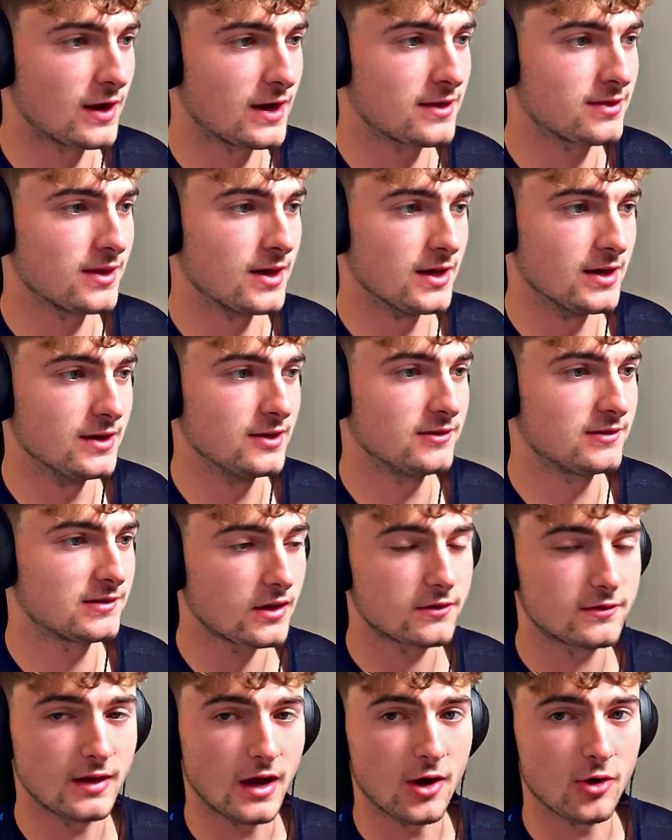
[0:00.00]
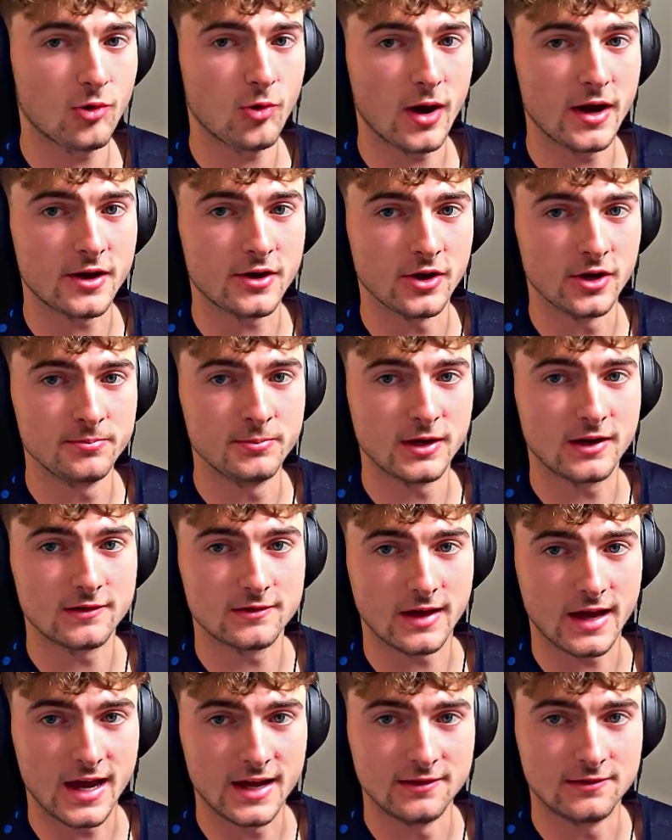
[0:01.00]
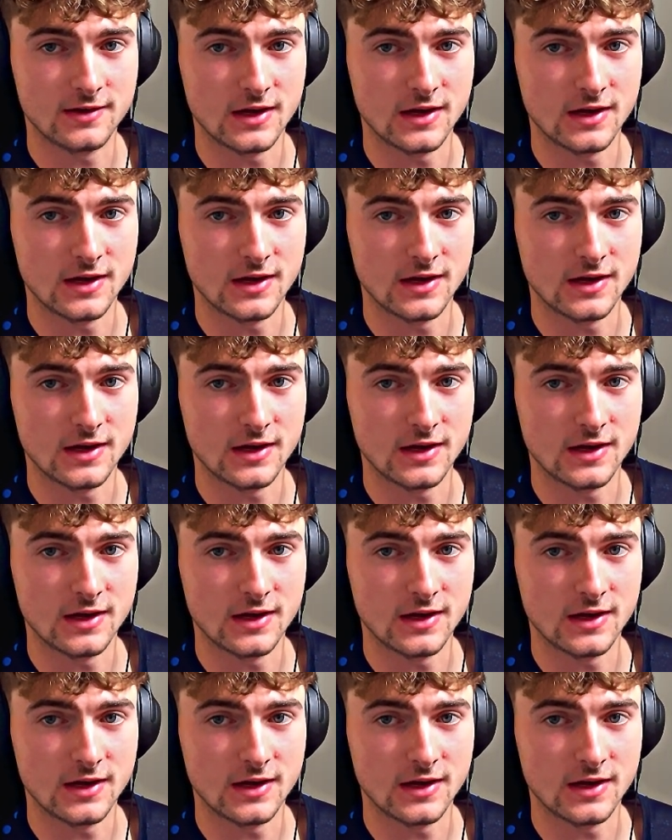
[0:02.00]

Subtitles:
like these sound quite good because they add